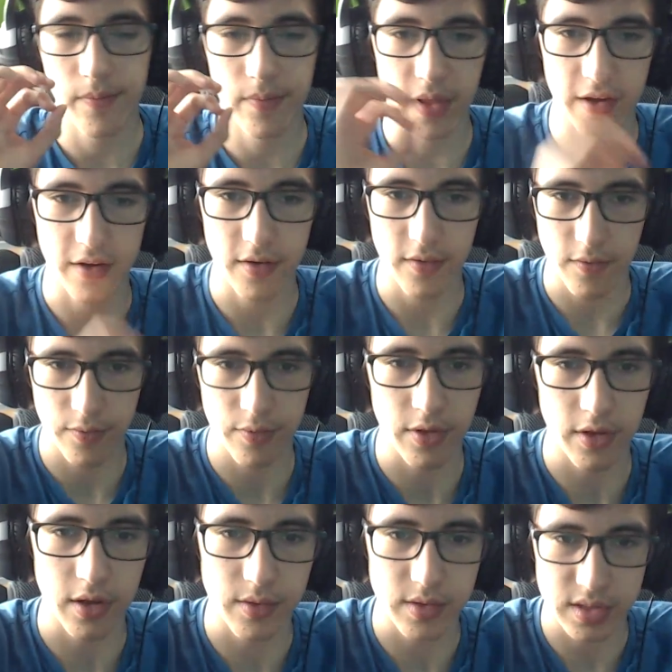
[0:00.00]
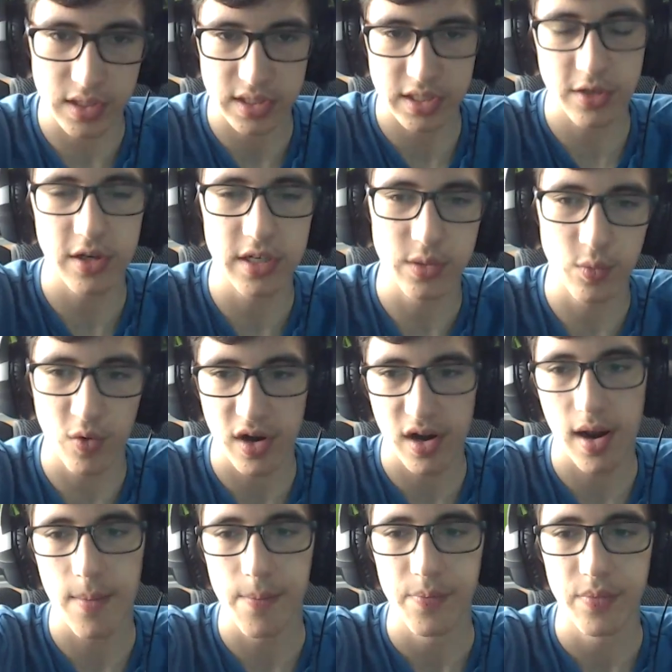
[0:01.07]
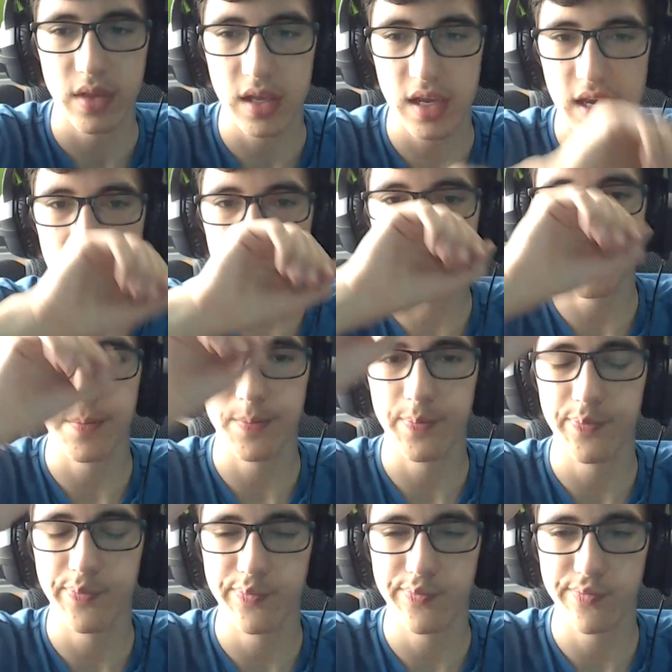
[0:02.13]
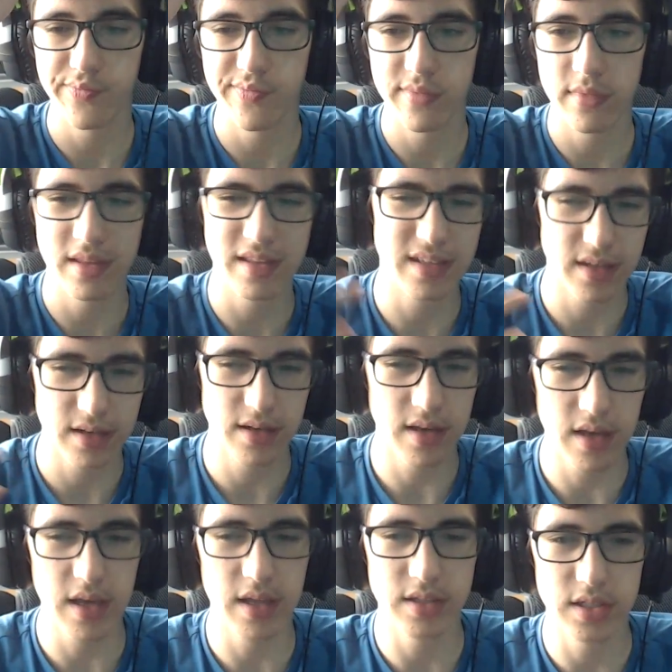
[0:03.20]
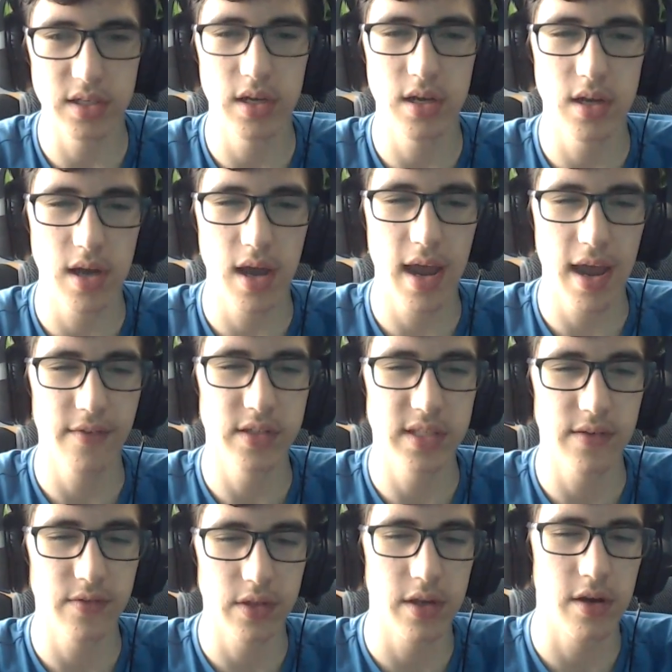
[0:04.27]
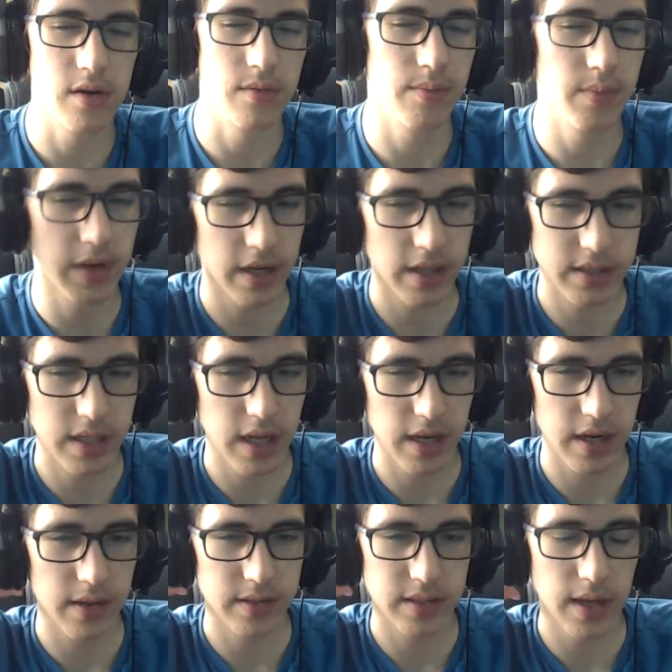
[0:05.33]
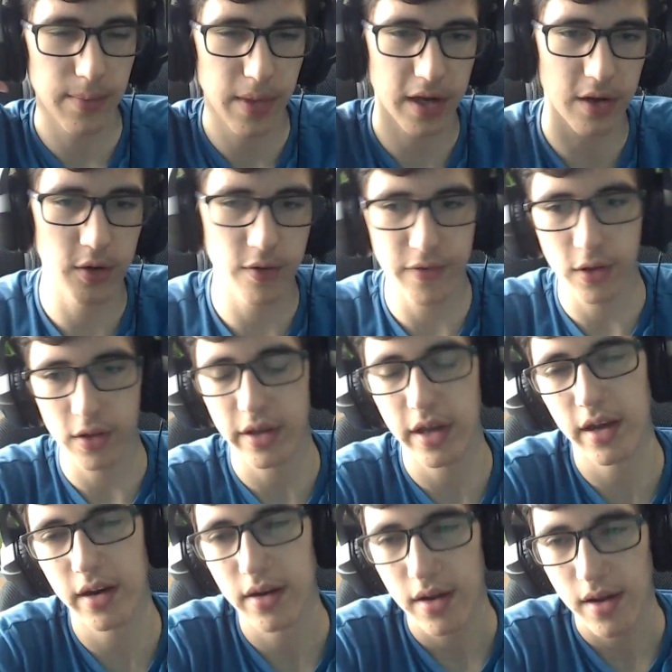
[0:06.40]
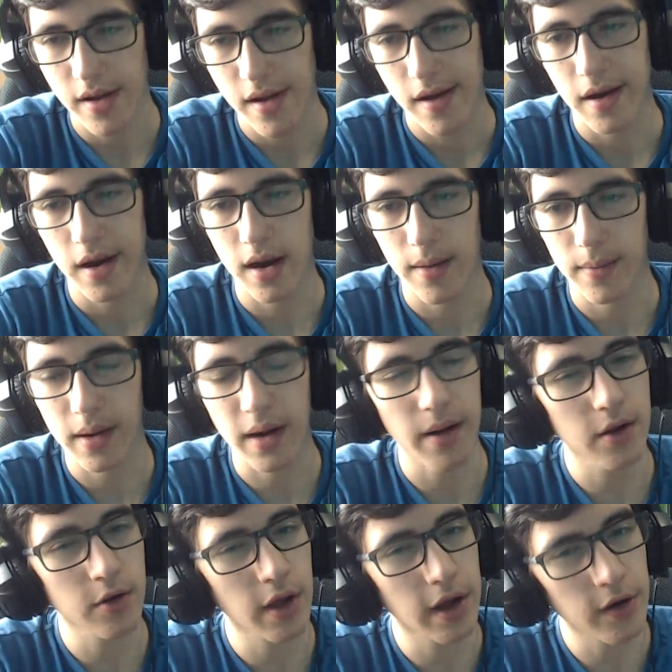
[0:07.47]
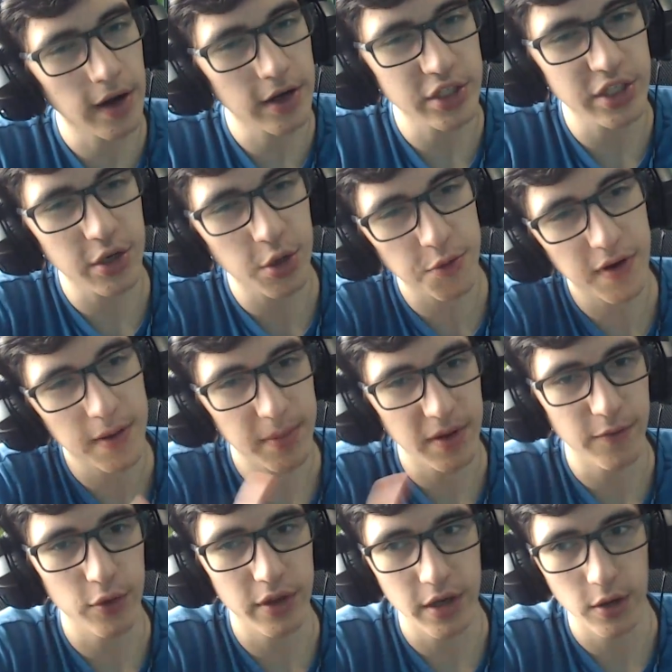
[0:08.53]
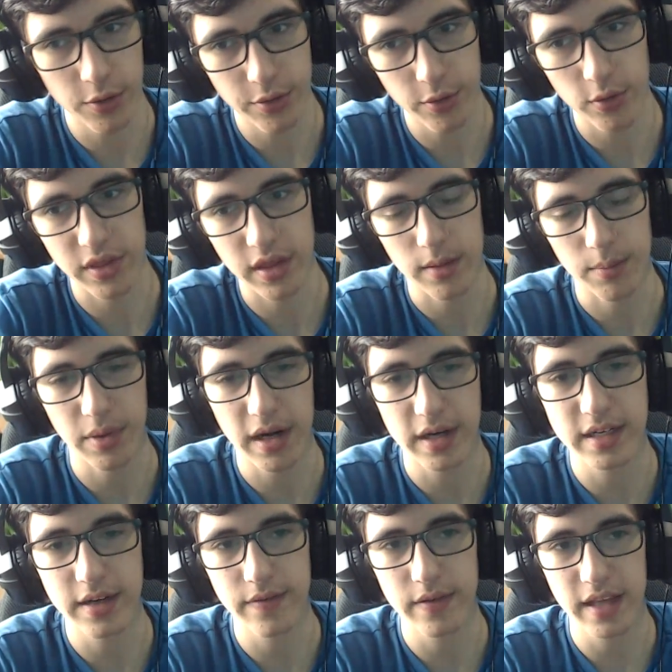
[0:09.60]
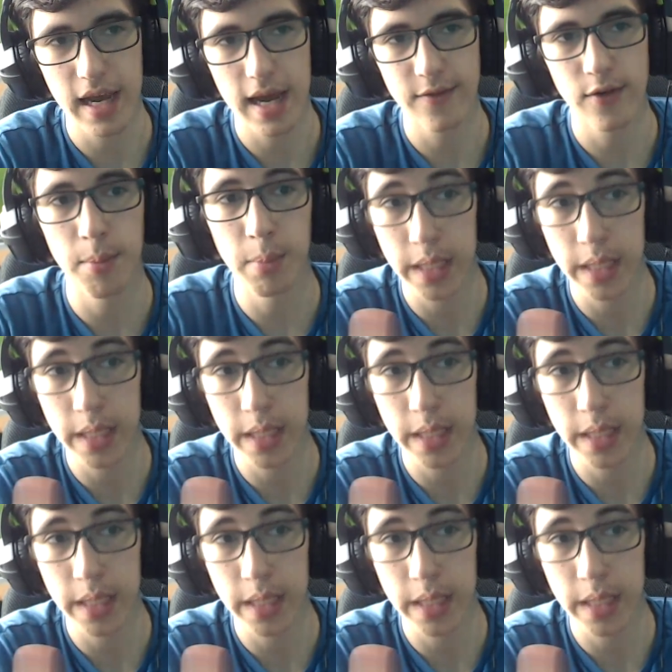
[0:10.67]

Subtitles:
like the series and whatnot, it's I have a 7th year, but it's not. I'm not going to reveal it yet, and I don't actually know if I'm going to fully go through with it. But I definitely have a